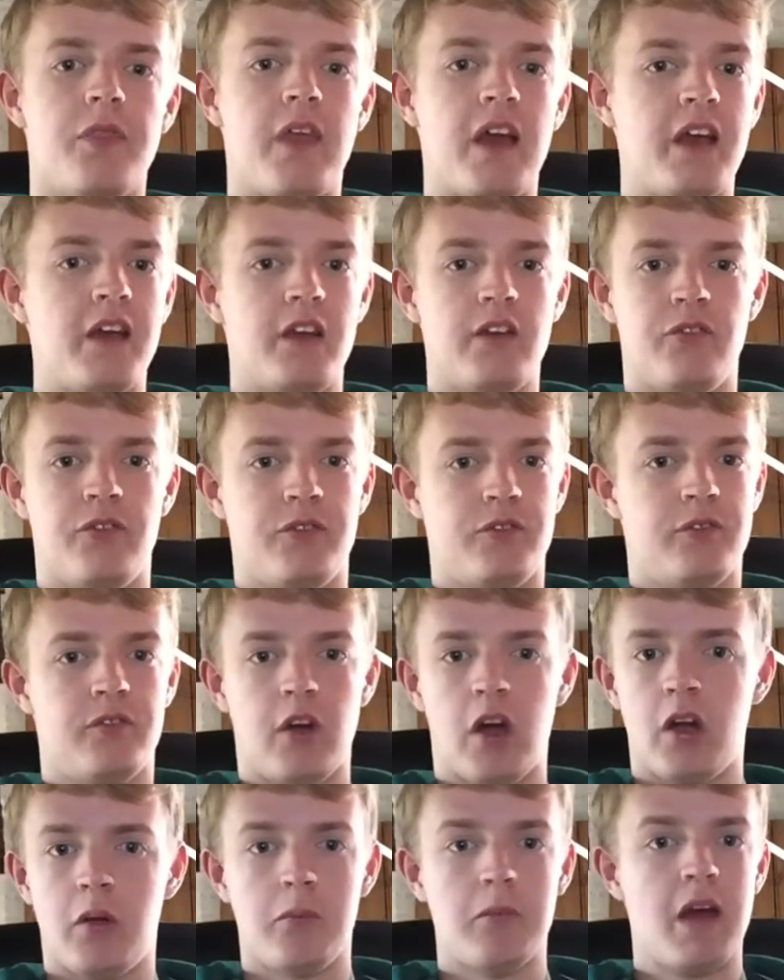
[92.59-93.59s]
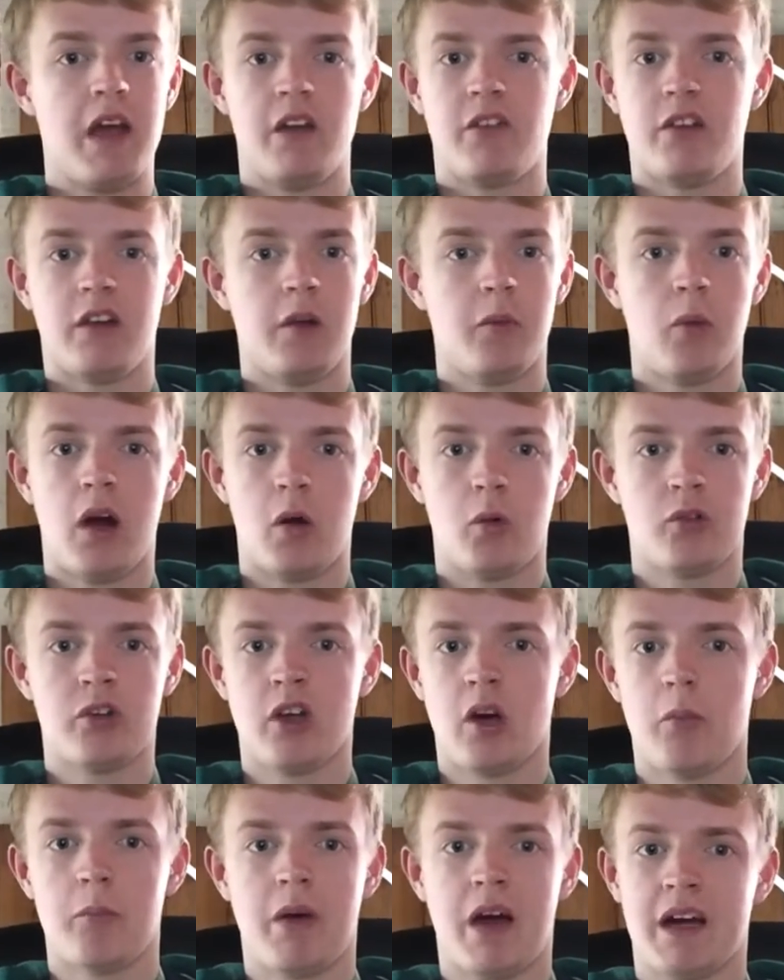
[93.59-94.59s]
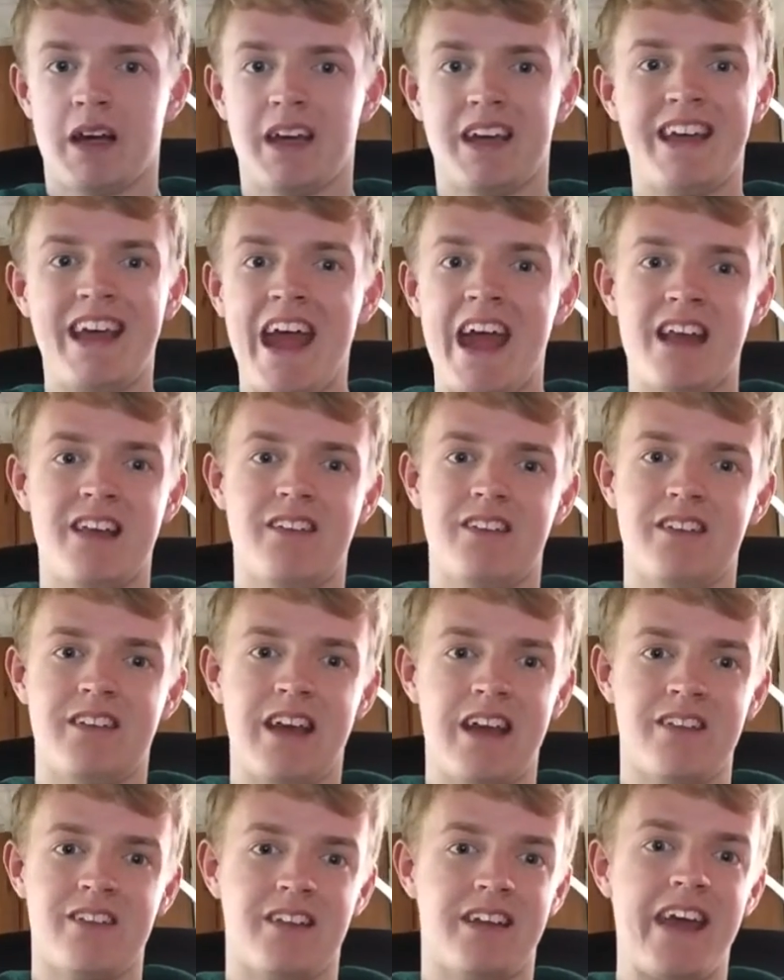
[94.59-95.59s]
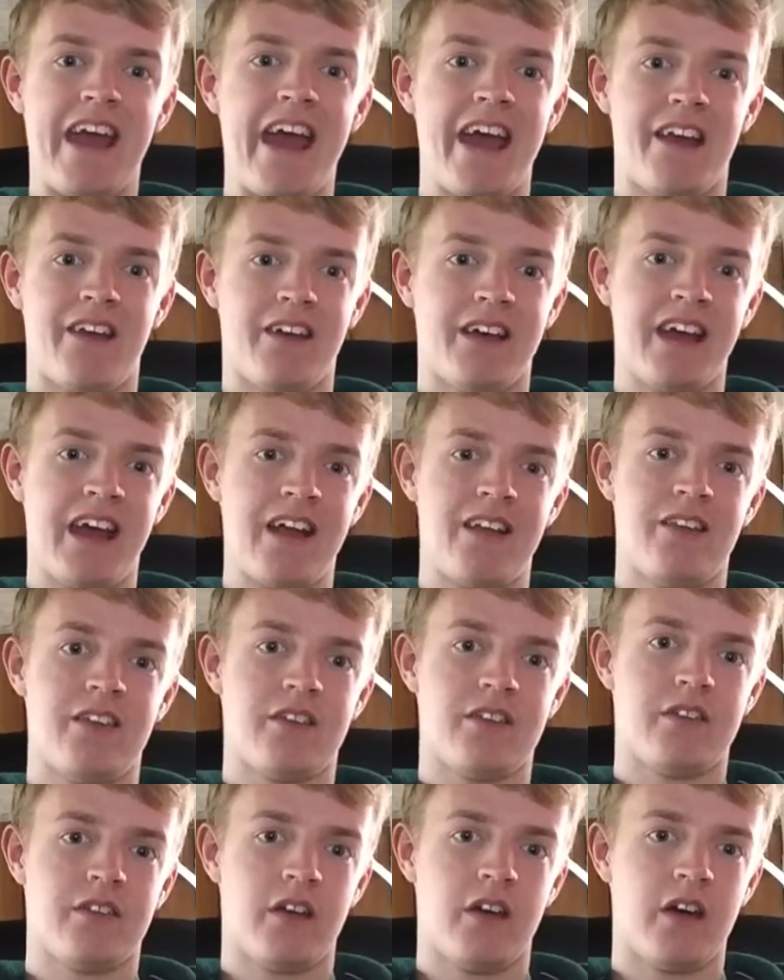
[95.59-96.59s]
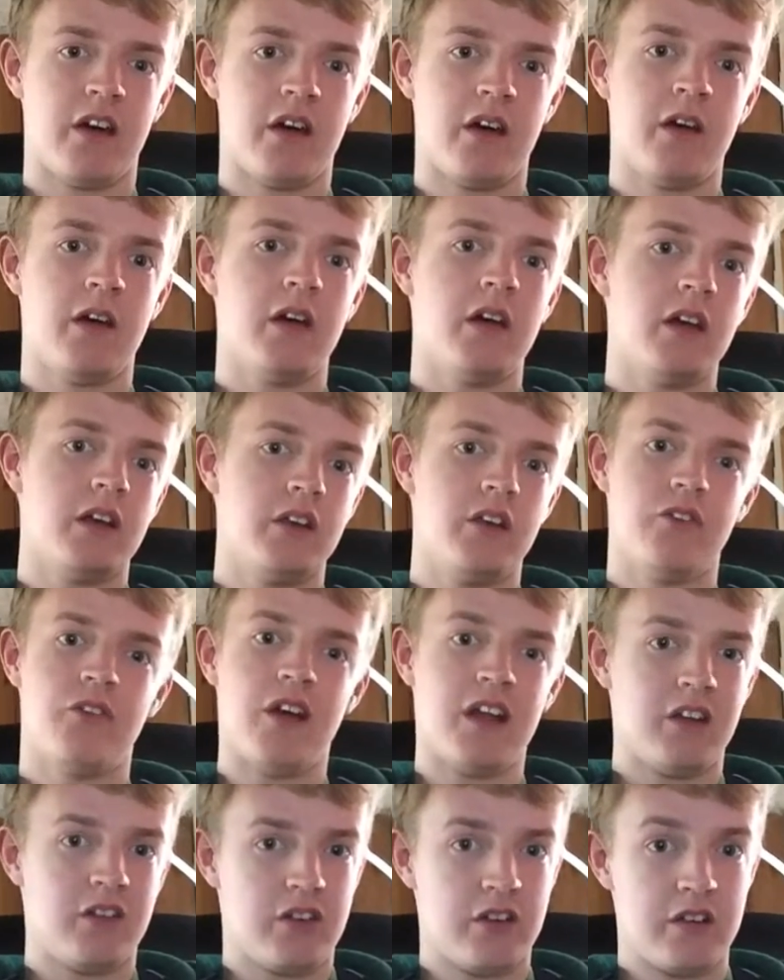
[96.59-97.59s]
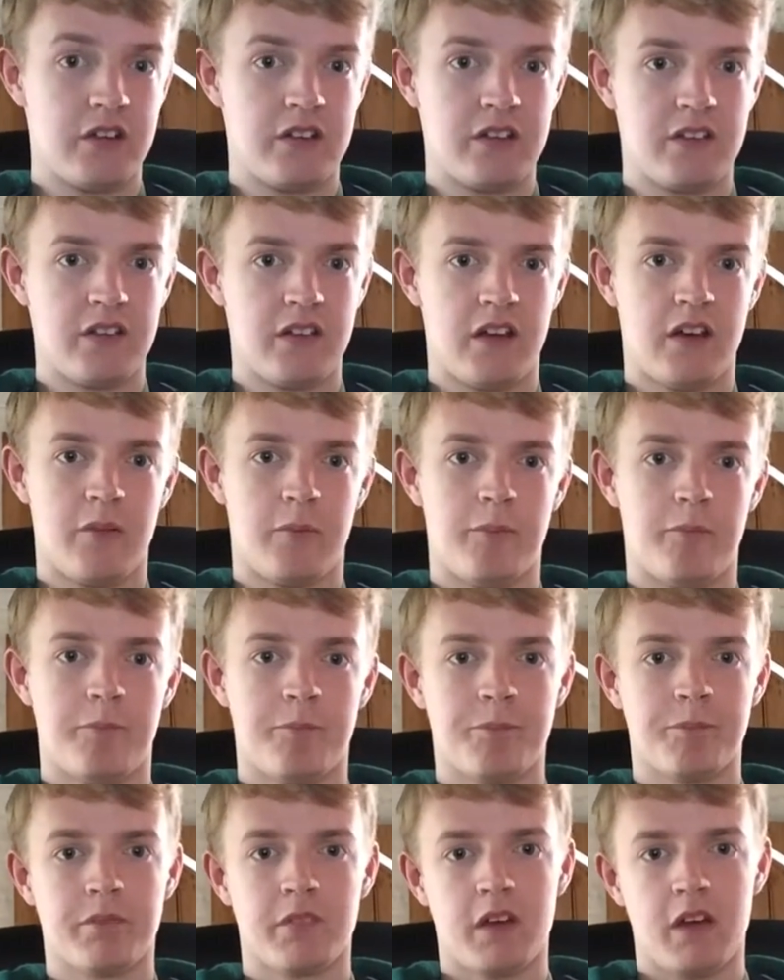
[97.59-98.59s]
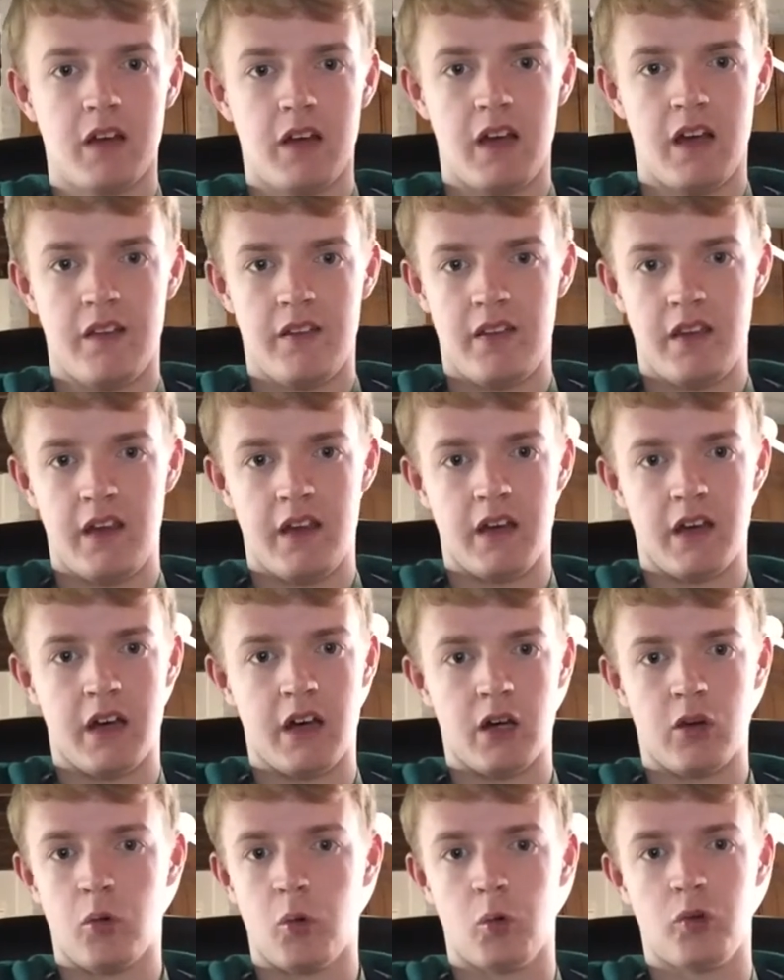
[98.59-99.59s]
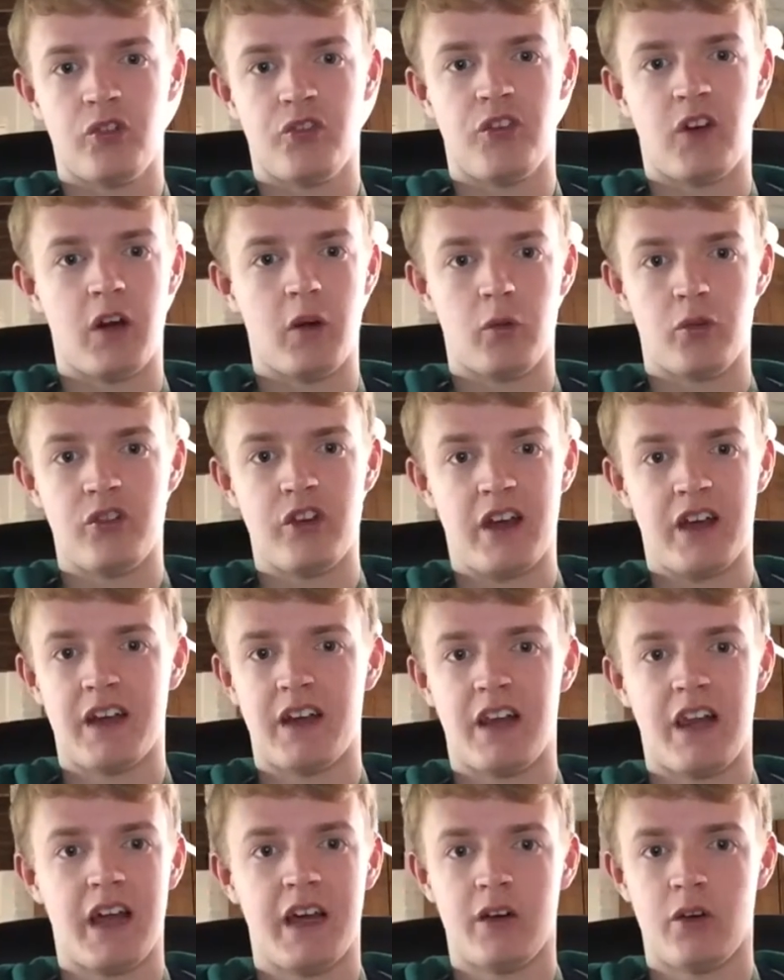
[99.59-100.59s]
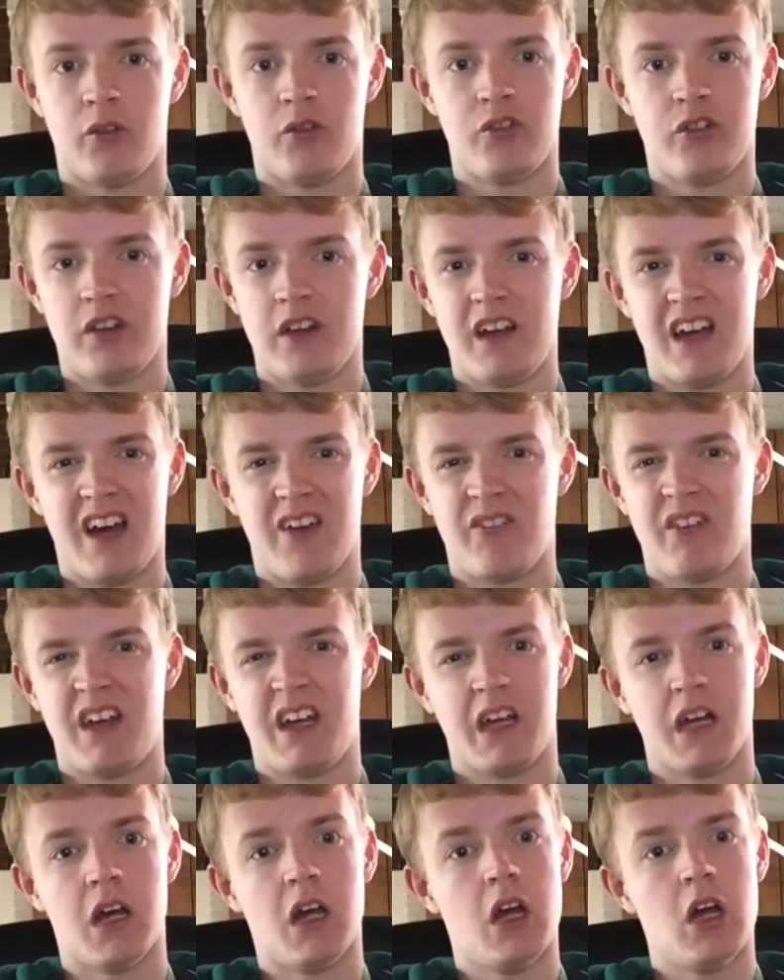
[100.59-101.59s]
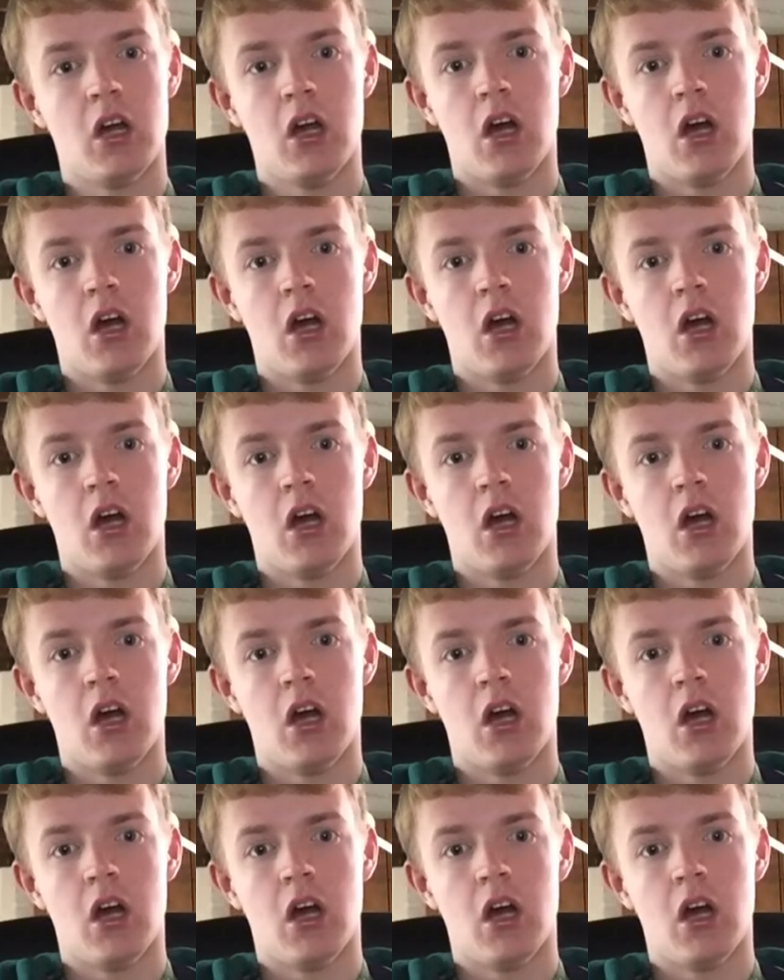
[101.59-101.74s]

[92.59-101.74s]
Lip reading: they've done amazingly well to come back yet again against Juventus in the quarter-final second leg, obviously having